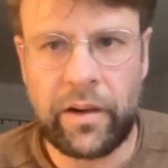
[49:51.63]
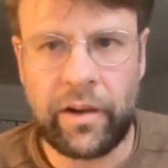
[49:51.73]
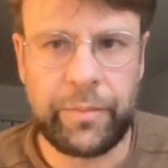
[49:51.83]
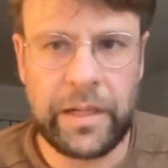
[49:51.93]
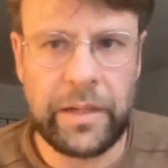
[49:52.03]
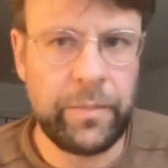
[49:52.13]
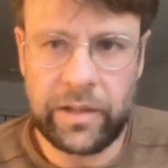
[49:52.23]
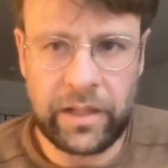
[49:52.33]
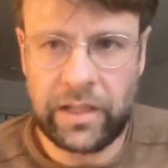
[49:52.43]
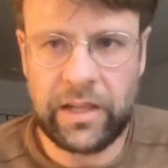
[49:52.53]
of
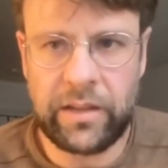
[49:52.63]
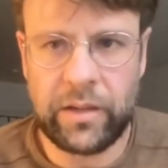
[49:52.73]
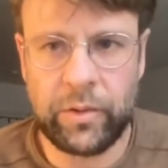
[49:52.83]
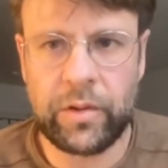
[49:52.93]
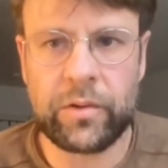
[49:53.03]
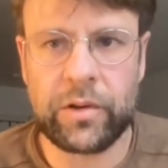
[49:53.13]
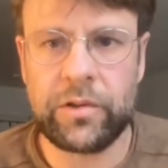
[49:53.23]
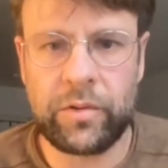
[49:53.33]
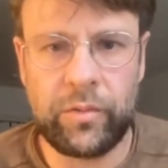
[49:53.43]
people, here the Uyghurs,